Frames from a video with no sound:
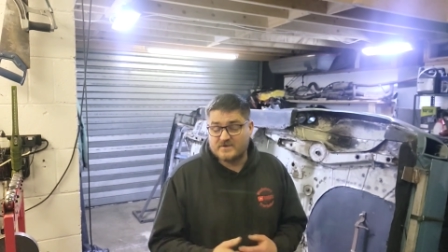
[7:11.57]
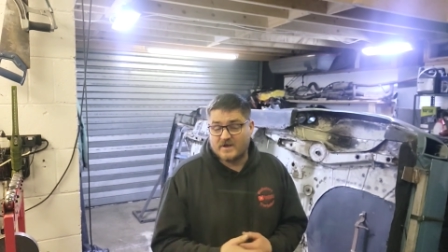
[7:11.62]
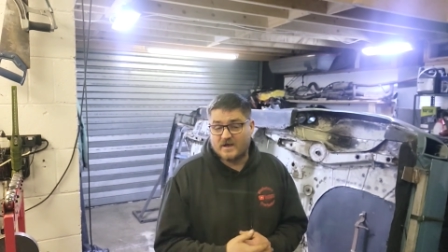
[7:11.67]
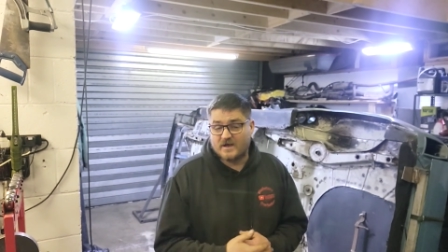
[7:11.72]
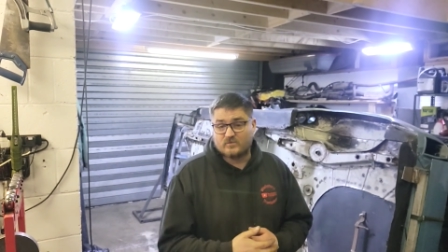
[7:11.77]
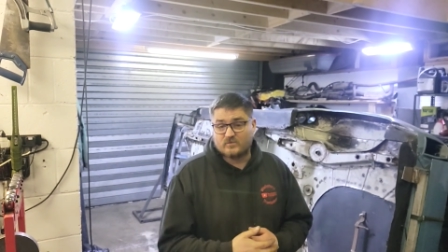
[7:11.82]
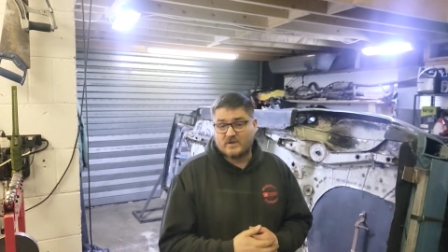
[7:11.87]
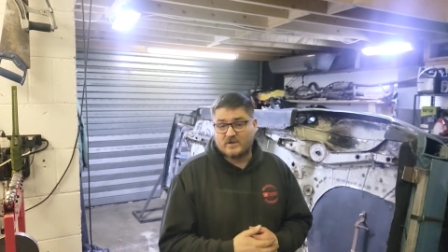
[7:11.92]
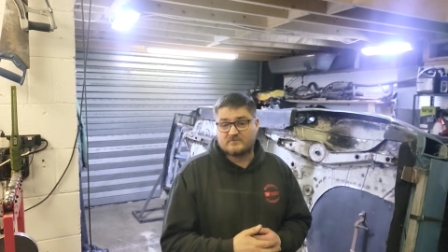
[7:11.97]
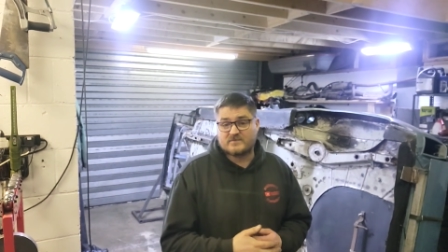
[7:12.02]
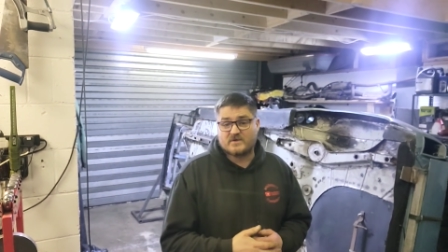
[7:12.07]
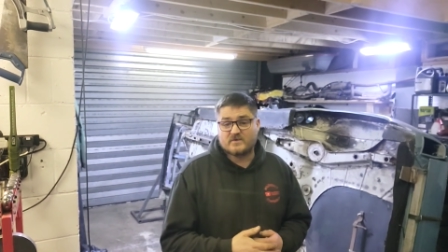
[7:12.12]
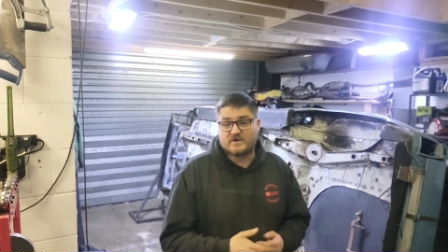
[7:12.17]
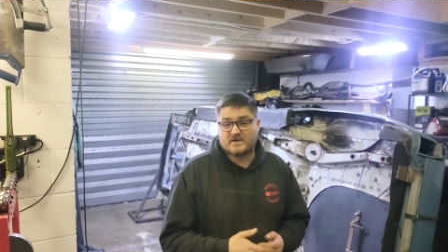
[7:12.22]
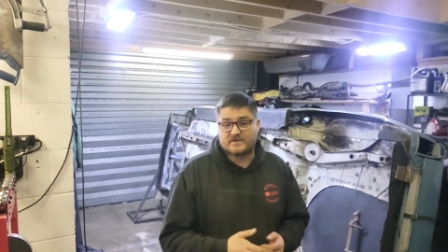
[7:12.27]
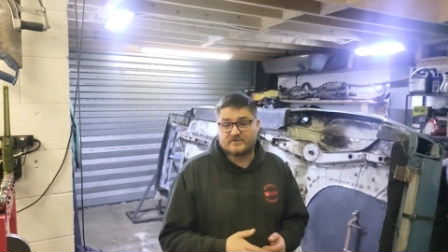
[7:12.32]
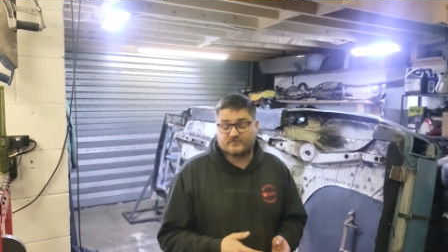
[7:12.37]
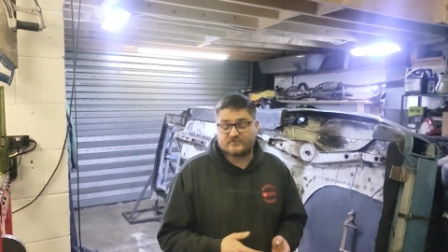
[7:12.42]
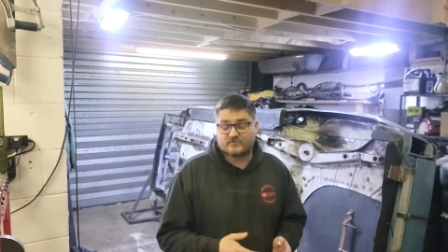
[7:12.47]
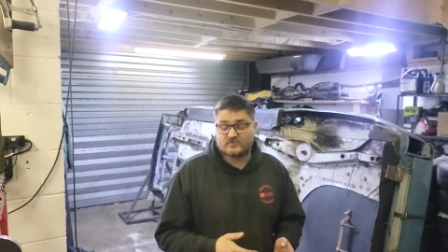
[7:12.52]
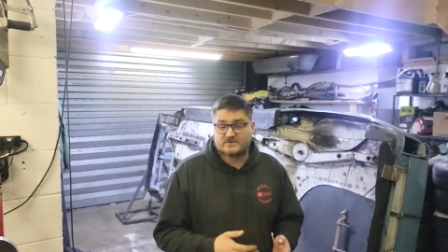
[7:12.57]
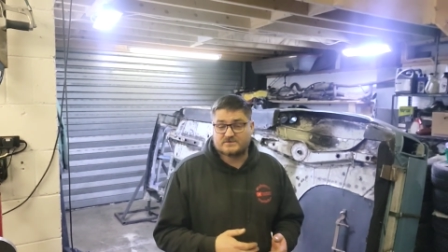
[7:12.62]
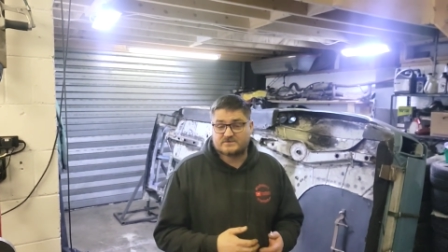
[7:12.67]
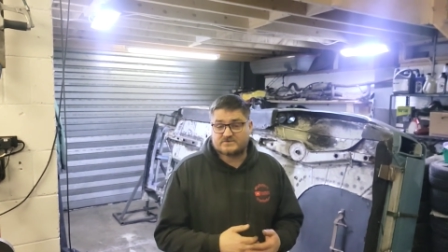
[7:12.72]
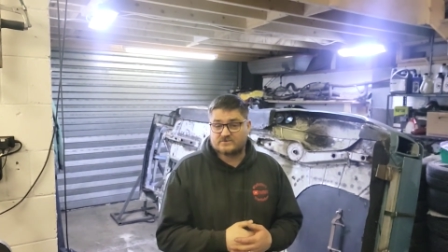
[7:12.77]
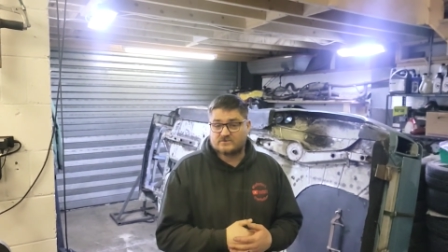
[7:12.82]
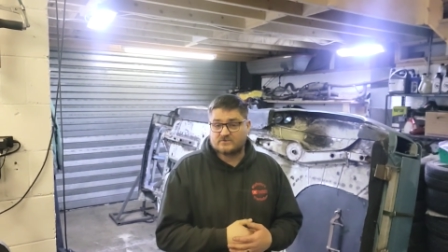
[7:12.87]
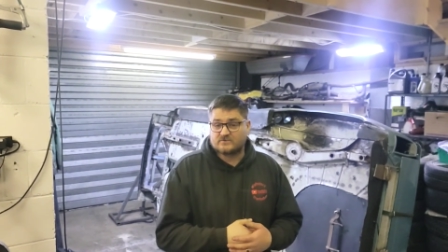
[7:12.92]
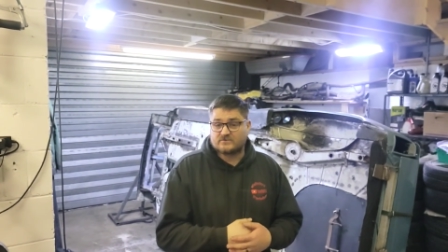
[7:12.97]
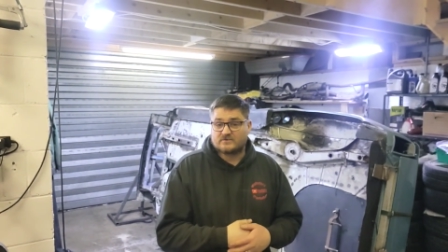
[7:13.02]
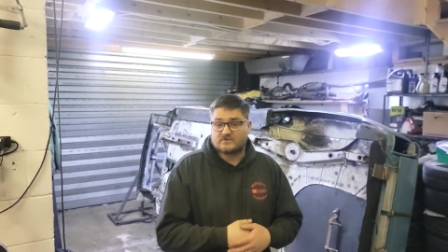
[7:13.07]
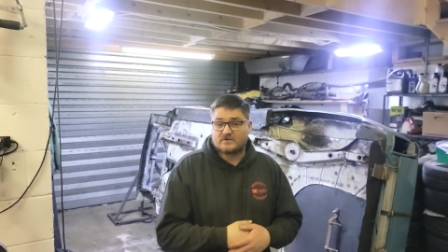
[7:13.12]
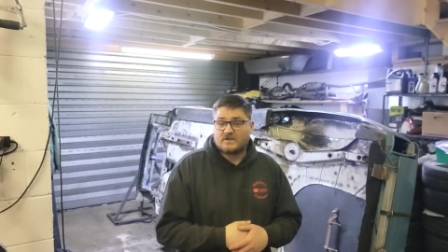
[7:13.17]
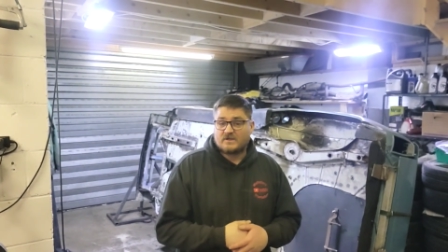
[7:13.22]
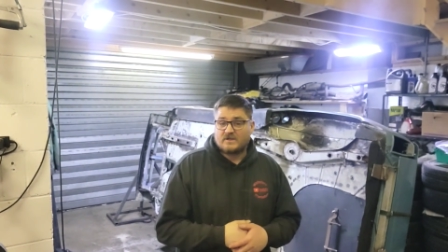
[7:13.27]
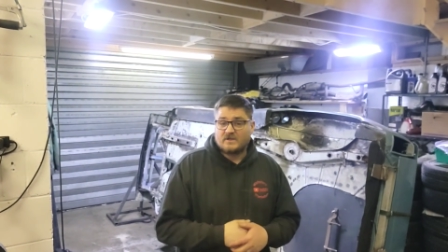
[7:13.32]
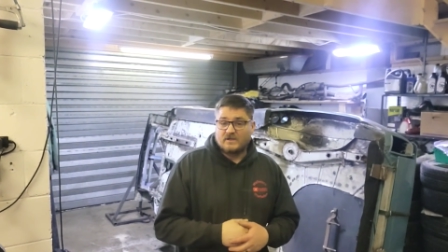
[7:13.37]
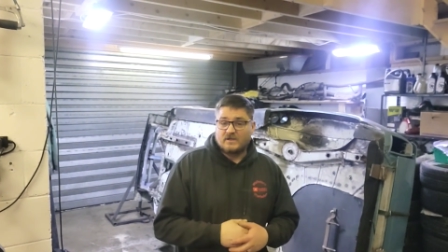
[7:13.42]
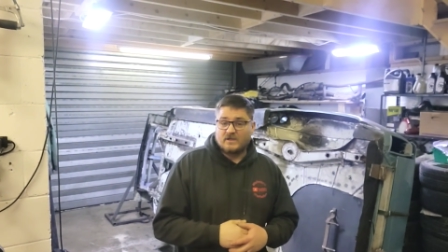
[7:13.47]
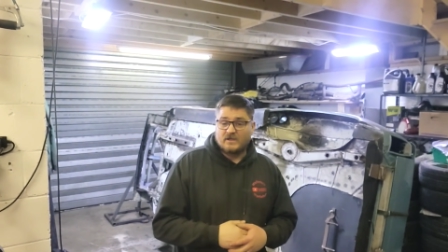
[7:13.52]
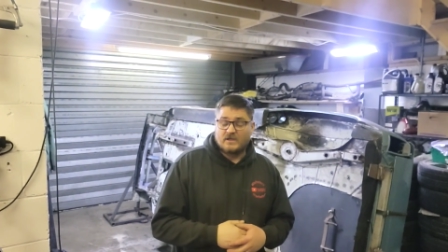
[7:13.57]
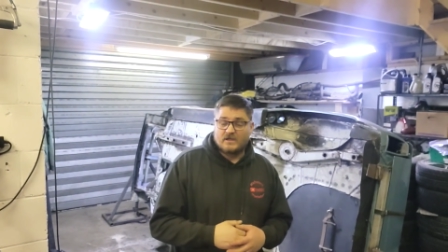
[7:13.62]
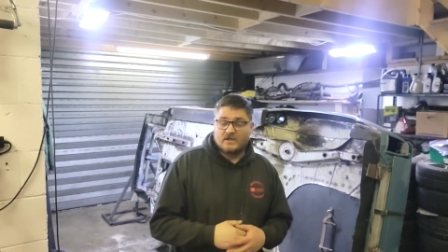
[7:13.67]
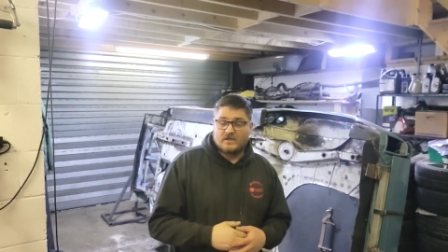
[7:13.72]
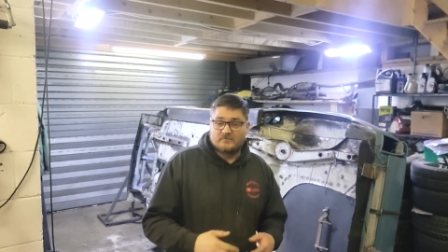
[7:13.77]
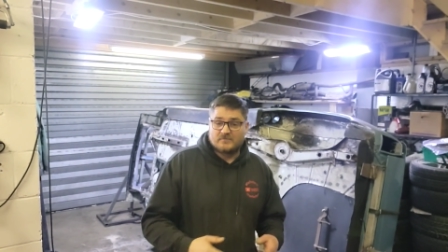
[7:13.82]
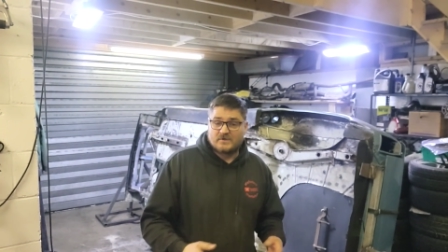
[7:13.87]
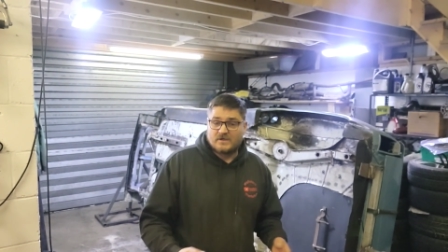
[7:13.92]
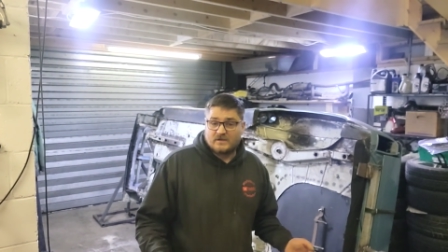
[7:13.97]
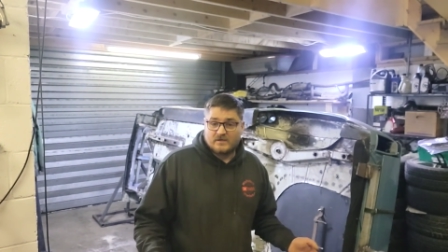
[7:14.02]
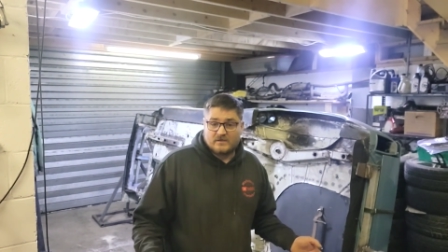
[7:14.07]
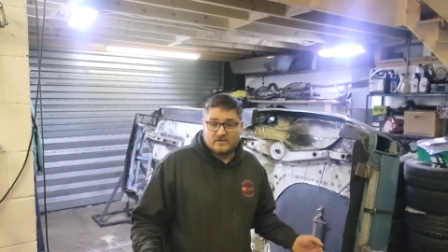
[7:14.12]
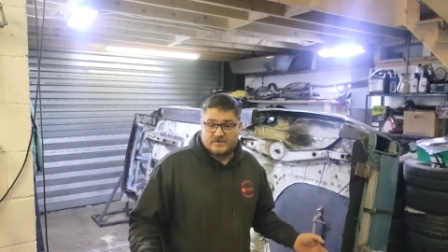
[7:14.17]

I'll whittle my way through it. So um,